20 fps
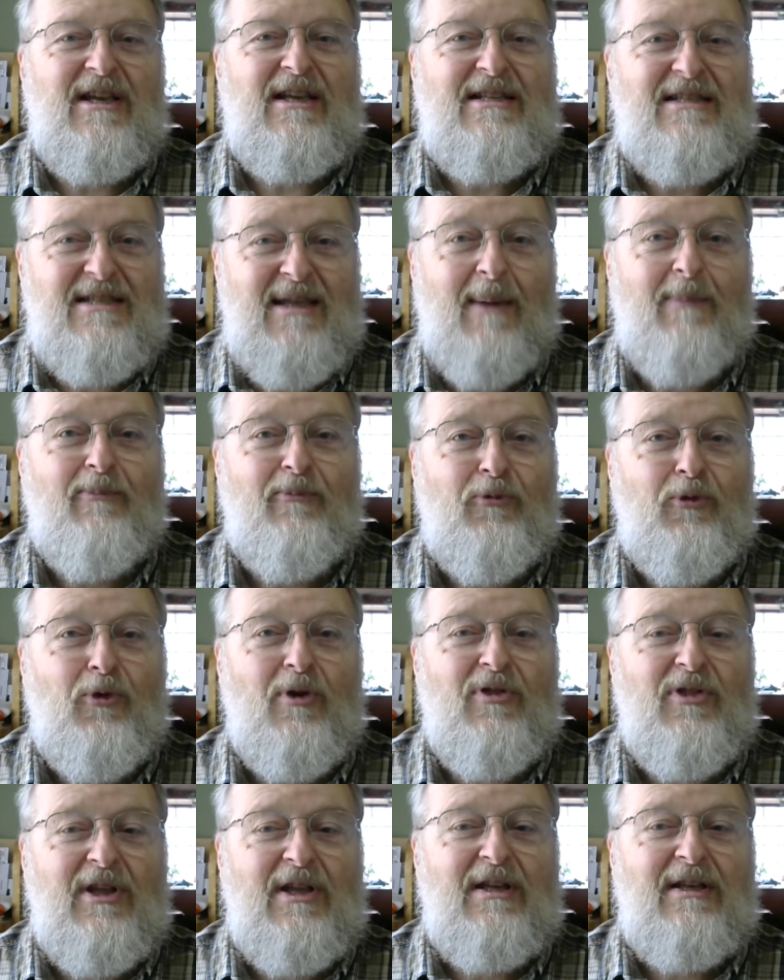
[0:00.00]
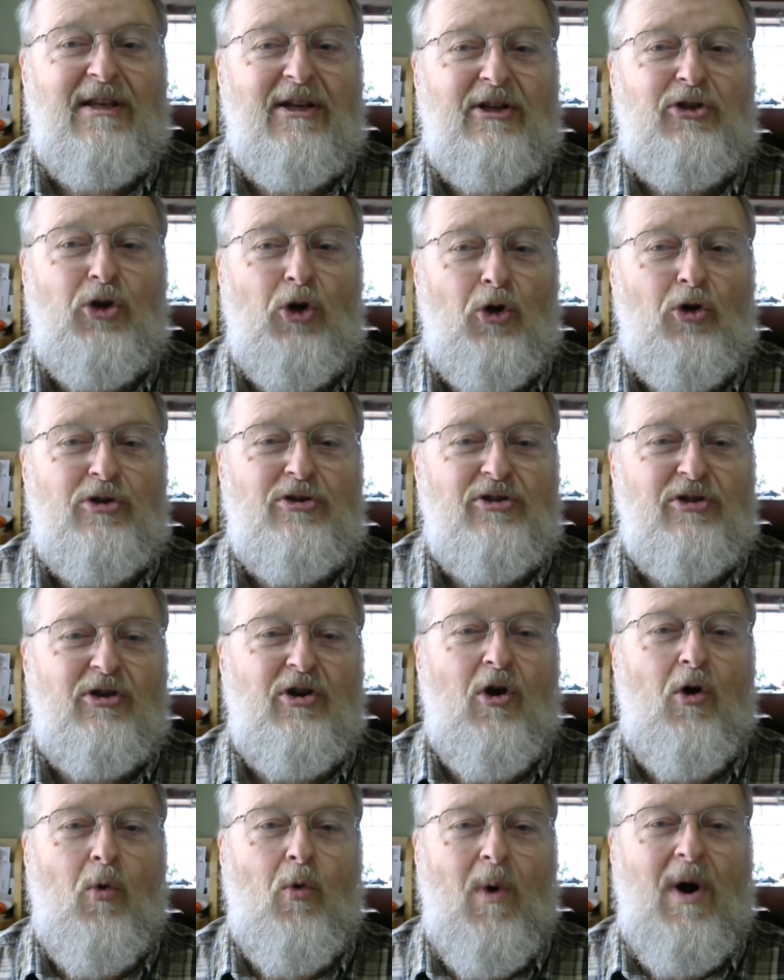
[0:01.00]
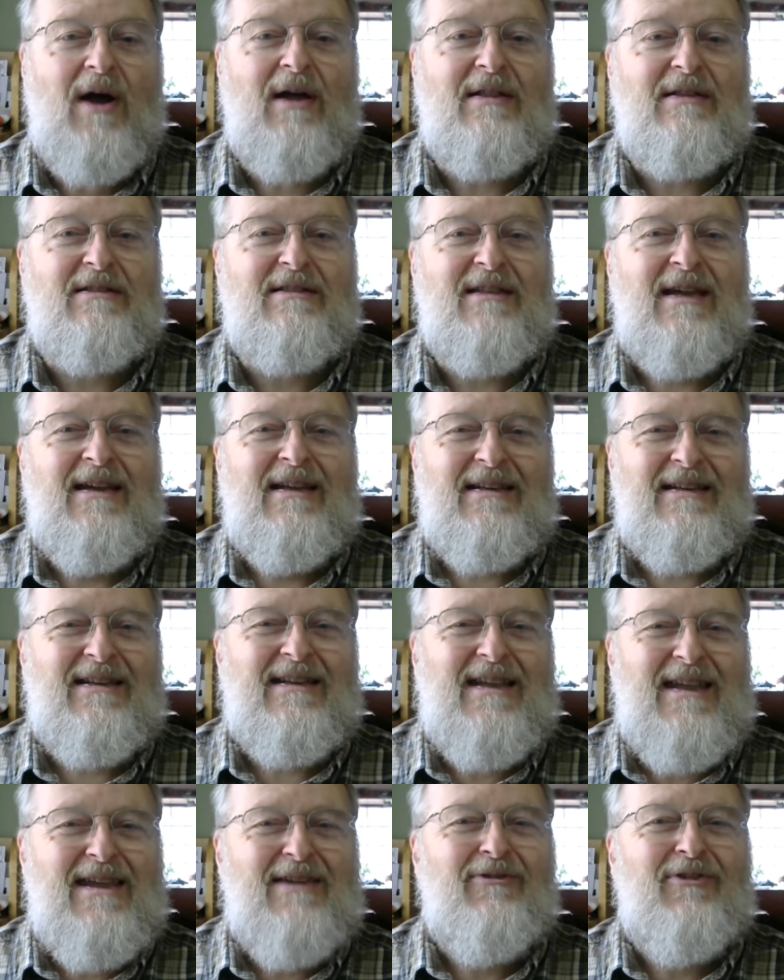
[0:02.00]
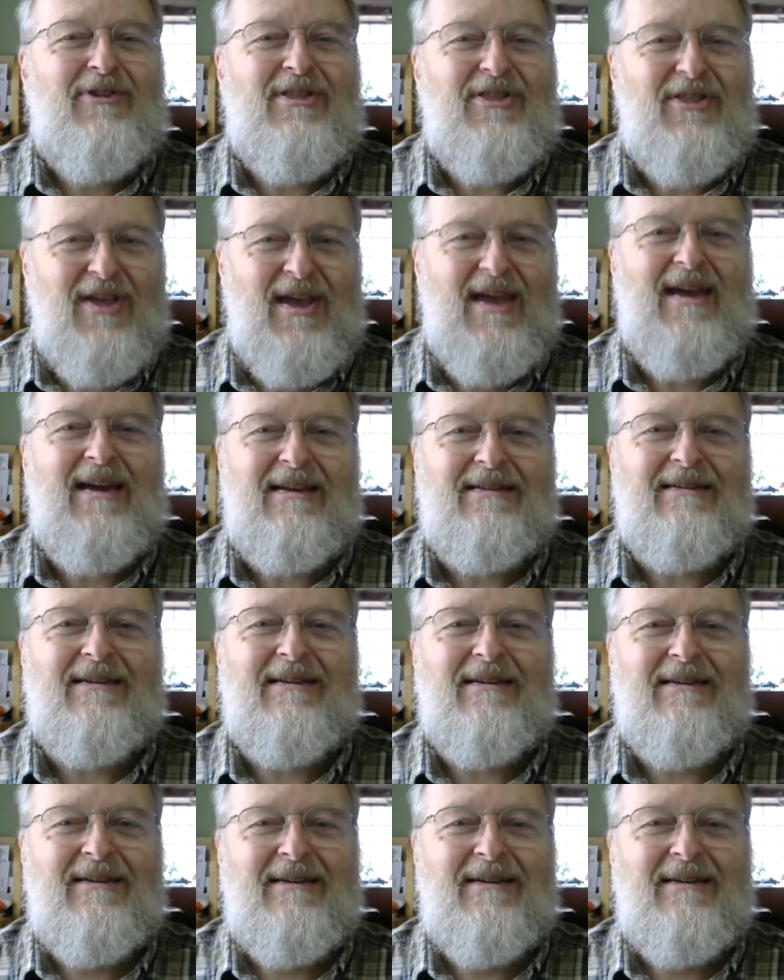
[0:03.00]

except for the liturgical ones, and even then,